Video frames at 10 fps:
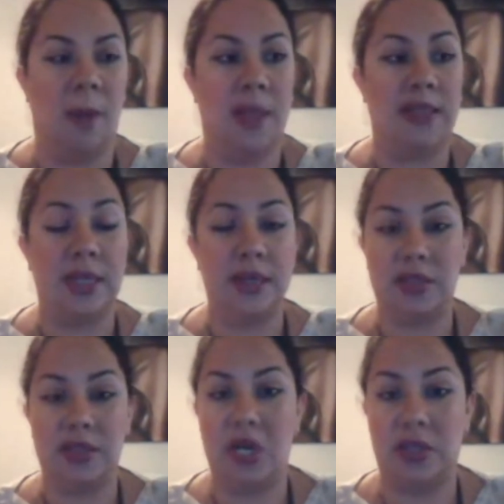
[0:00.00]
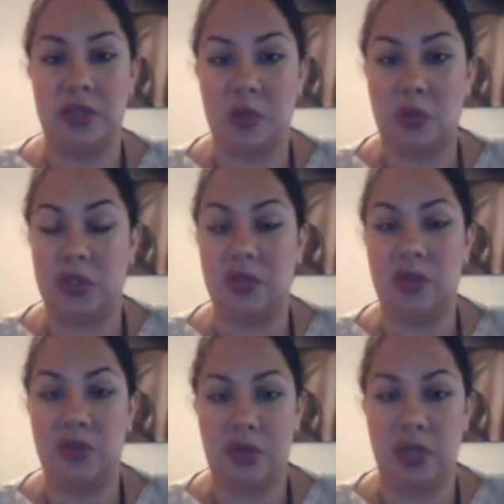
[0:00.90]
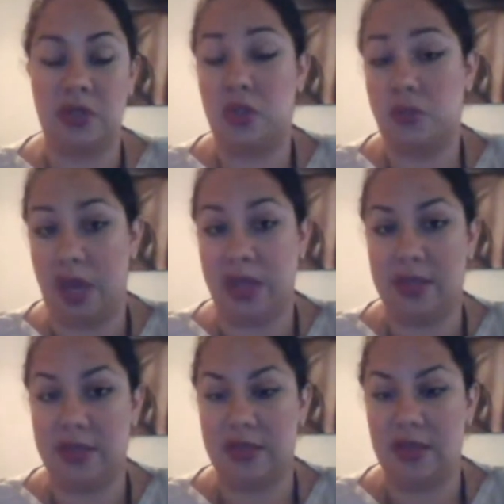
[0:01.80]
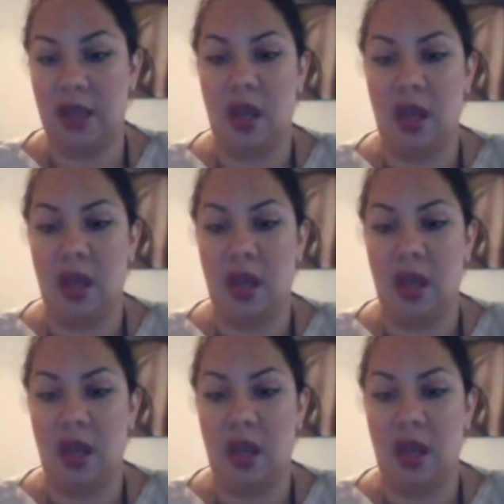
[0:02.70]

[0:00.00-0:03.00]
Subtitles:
my son is starting school in 2 months.